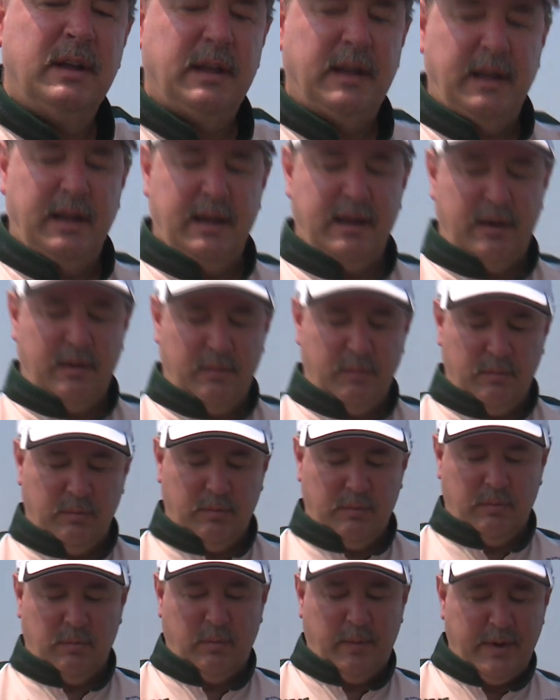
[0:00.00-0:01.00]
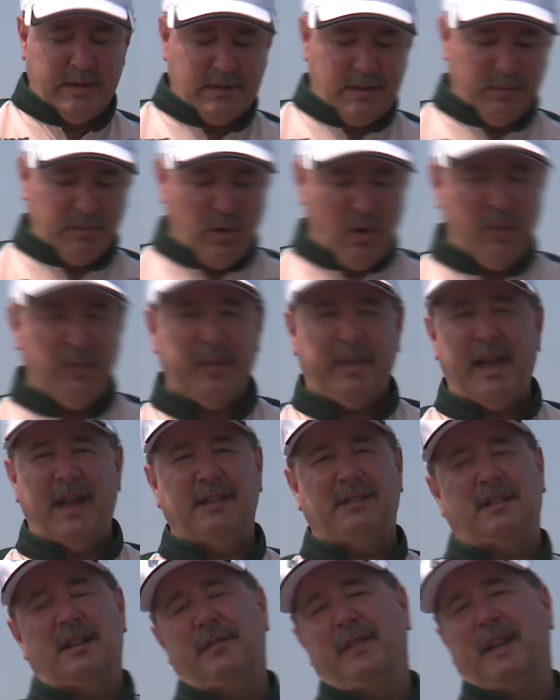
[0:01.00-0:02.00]
And the reason I'm going with that
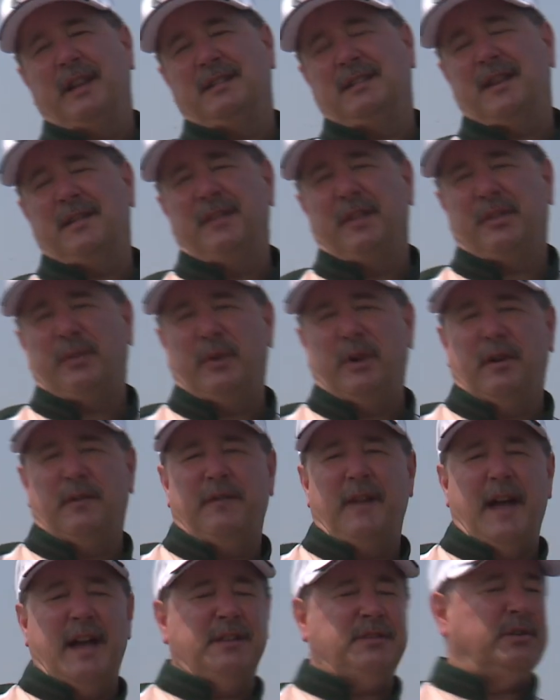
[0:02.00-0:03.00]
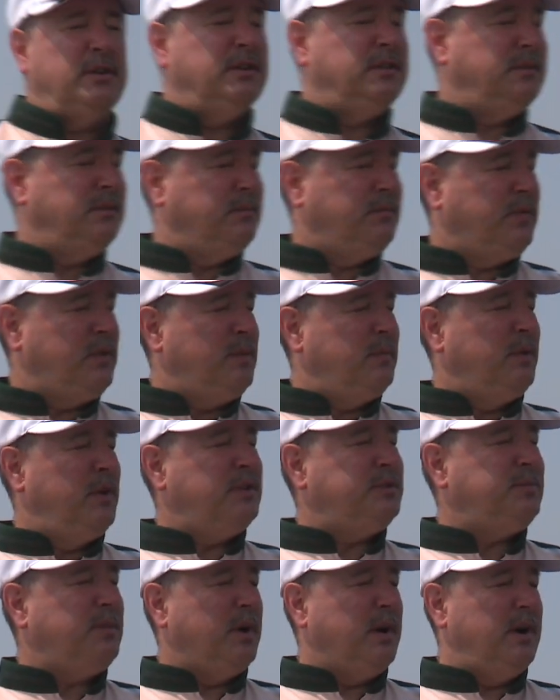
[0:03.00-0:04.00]
instead of like a seven three or faster is, for the
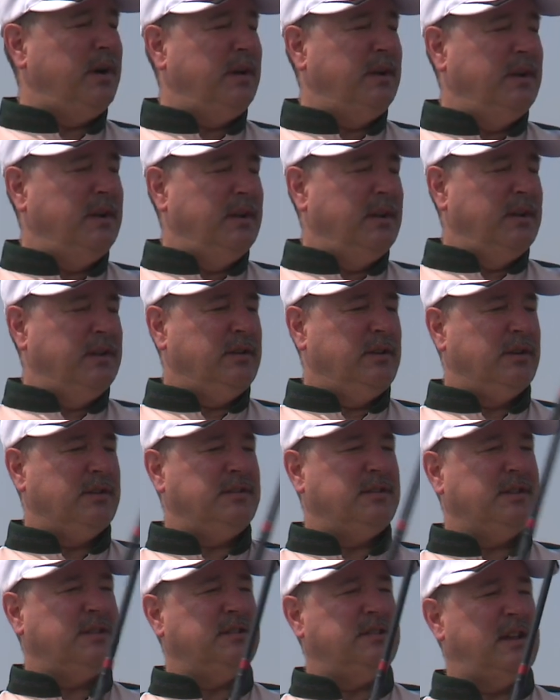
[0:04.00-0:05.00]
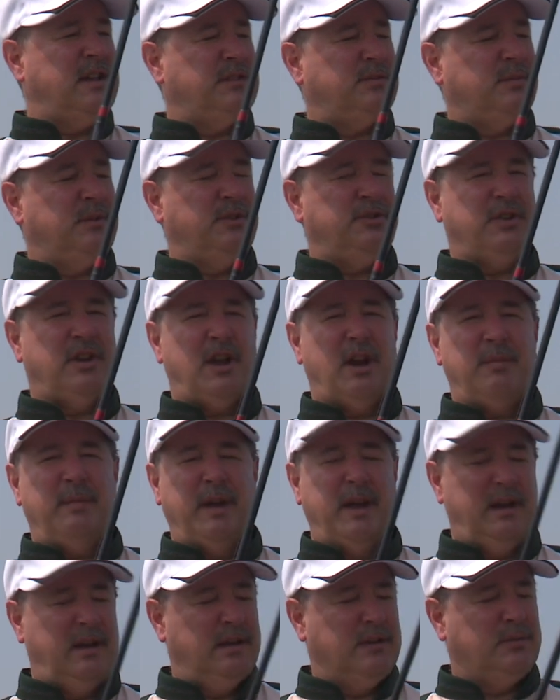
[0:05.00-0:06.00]
most part, your success with a
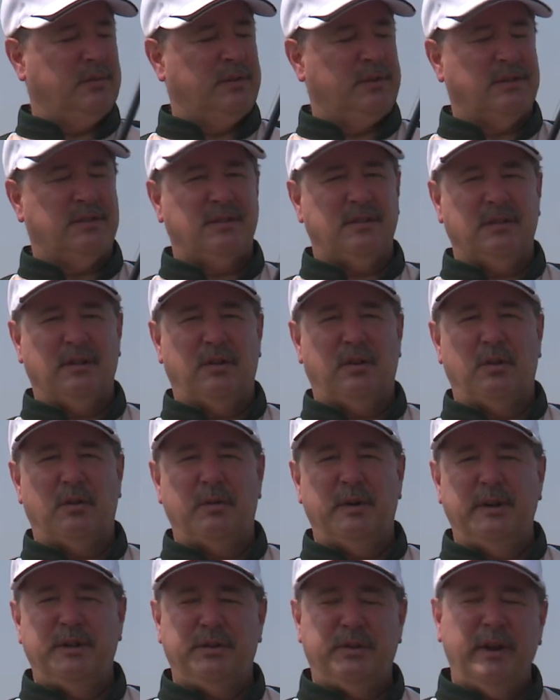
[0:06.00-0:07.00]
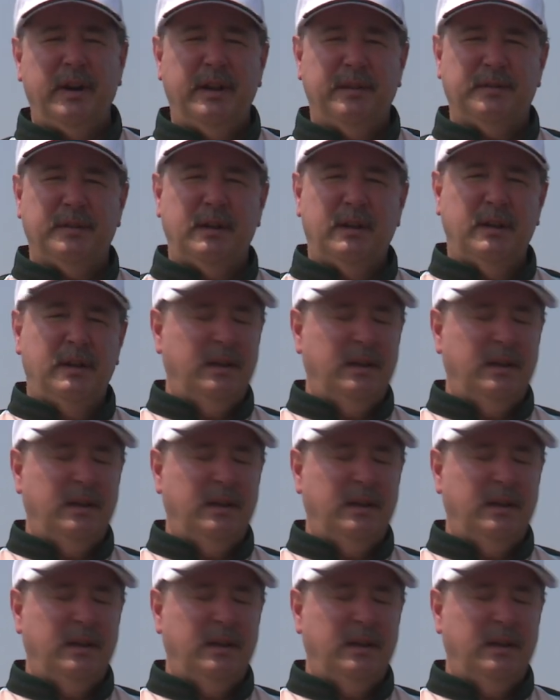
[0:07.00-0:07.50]
chatterbait is with a slower retrieve.